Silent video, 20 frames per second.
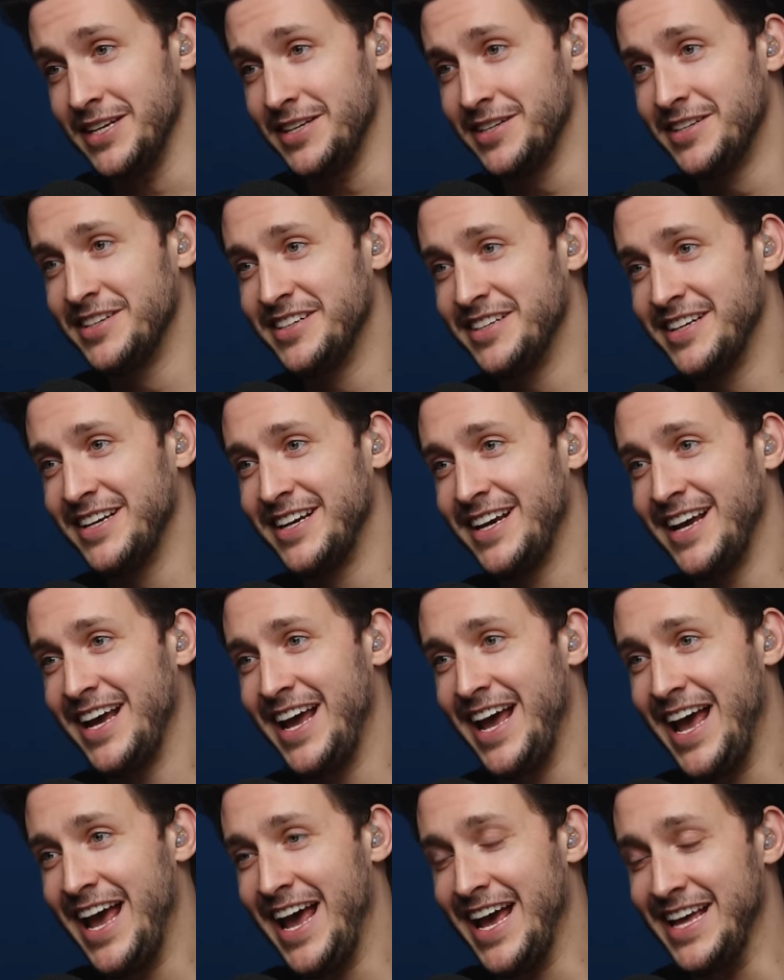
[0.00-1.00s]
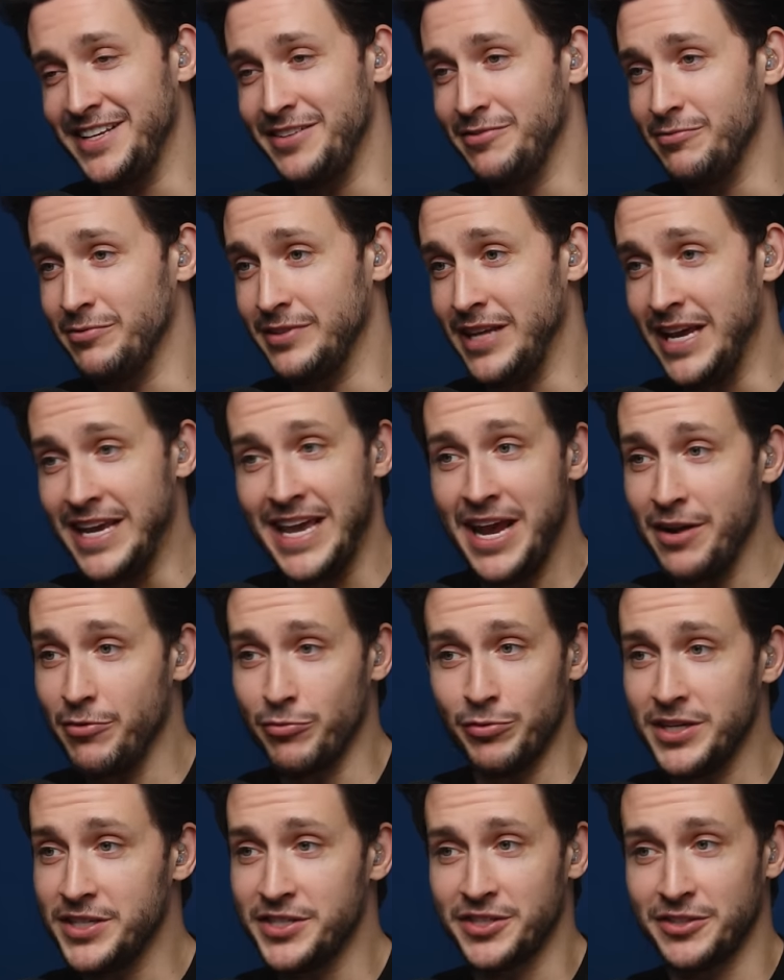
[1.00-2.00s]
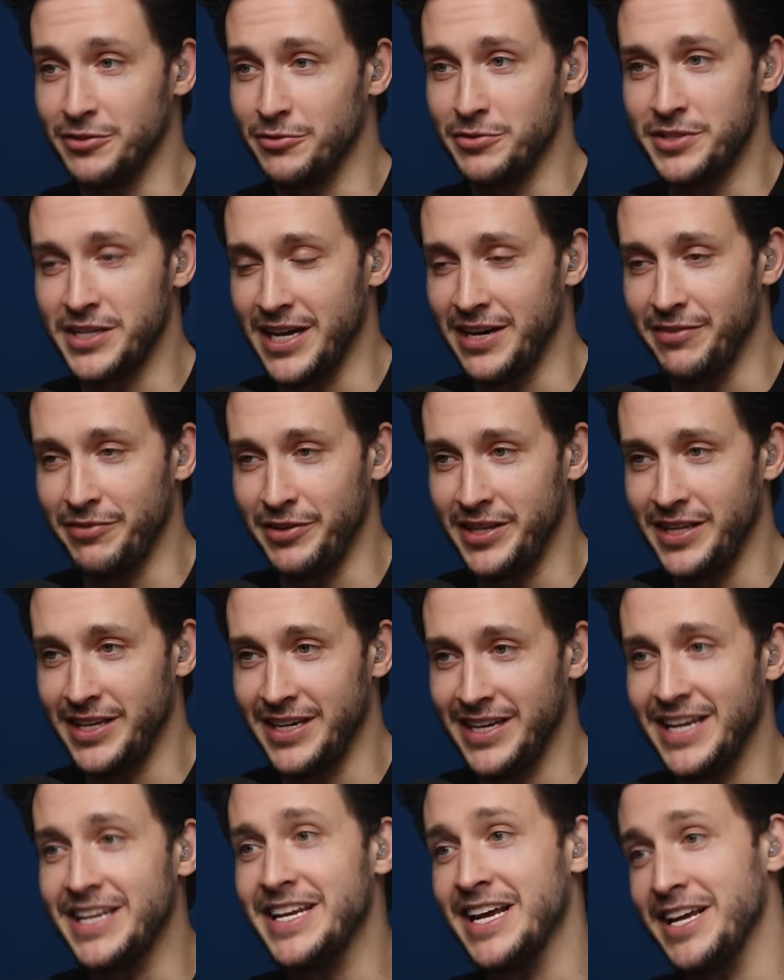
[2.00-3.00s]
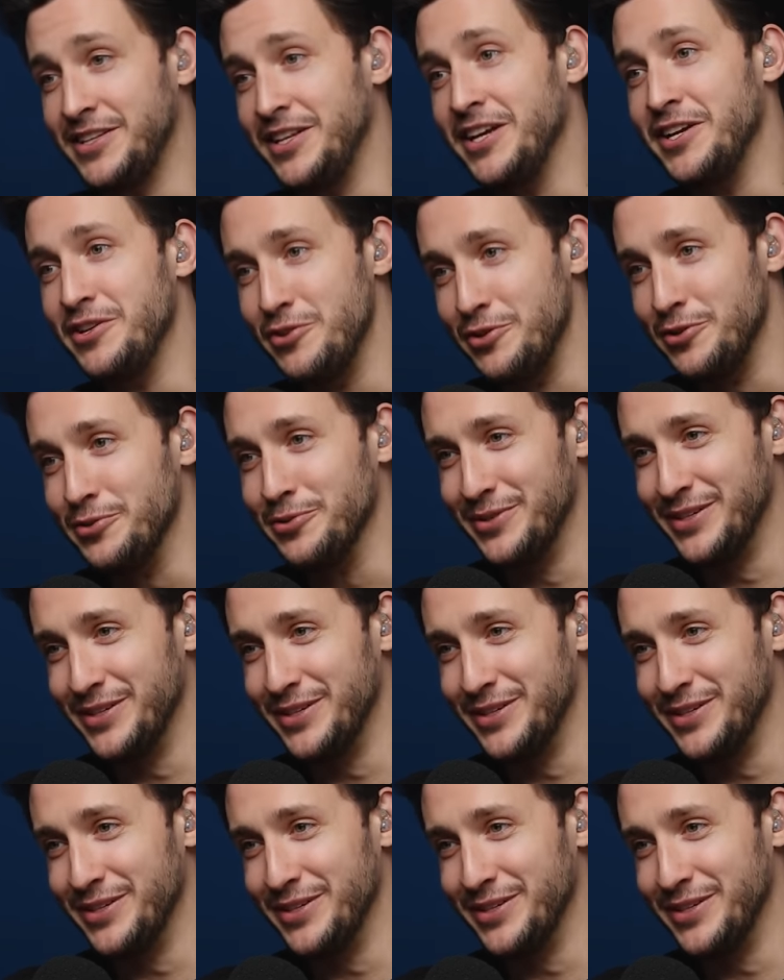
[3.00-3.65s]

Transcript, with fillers: in and they can't risk losing everything and yet they do.